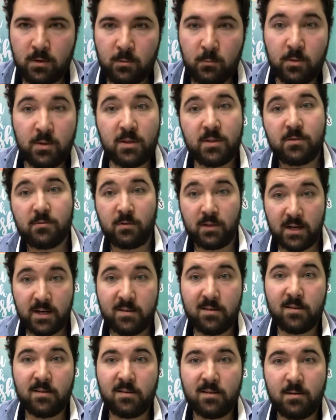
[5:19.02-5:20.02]
with this
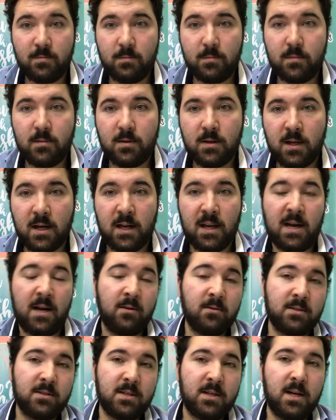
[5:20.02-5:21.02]
relationship
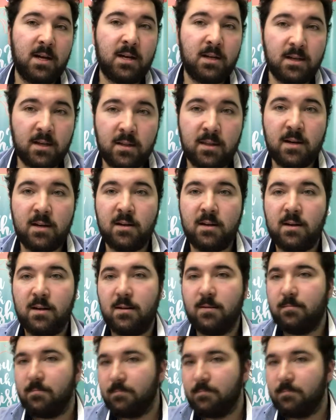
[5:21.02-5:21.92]
allows another